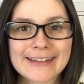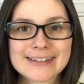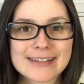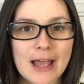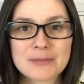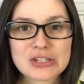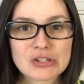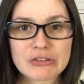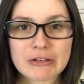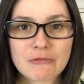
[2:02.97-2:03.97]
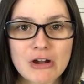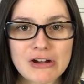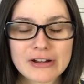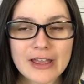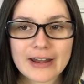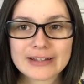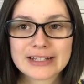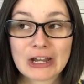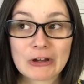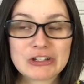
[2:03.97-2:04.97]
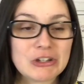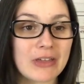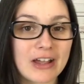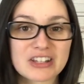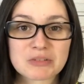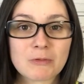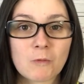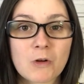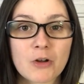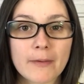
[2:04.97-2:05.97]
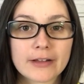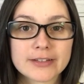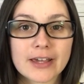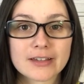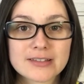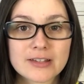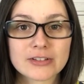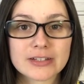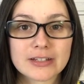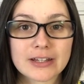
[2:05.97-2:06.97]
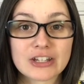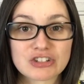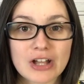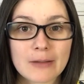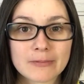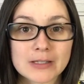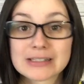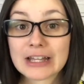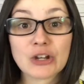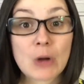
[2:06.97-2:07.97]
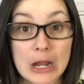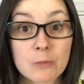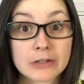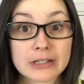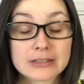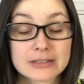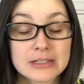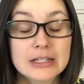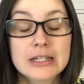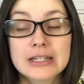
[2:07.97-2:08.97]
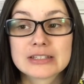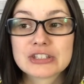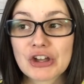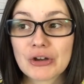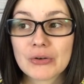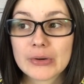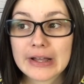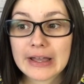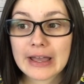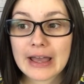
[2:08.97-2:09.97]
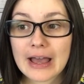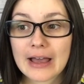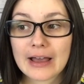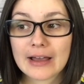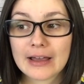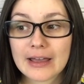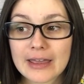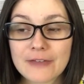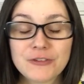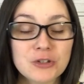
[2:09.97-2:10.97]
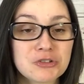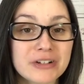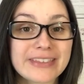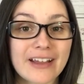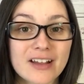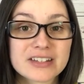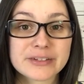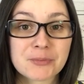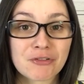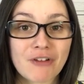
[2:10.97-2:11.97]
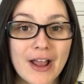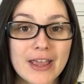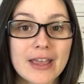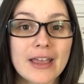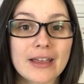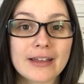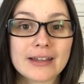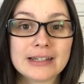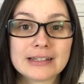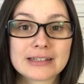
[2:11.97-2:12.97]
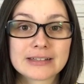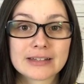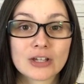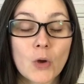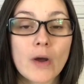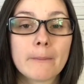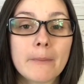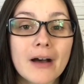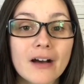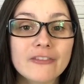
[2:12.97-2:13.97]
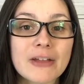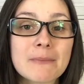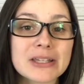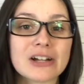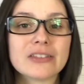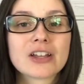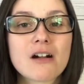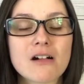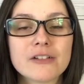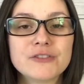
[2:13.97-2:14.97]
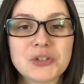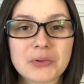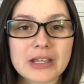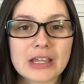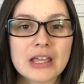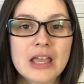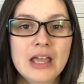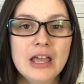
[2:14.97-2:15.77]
that's absolutely wrong, and I guarantee you that customer won't go back to that consultant and shop, because I know I want it. So if you treat that customer right and go above and beyond the call of duty